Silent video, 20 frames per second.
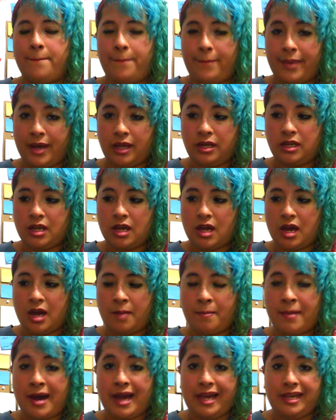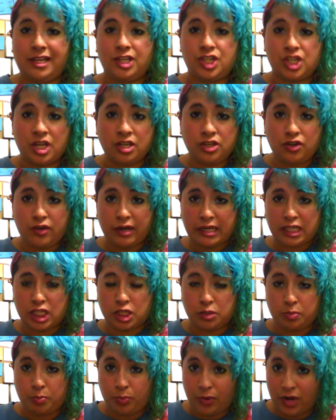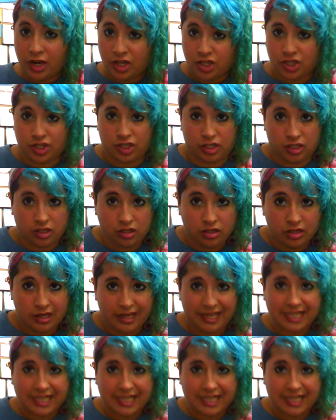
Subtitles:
but my gender expression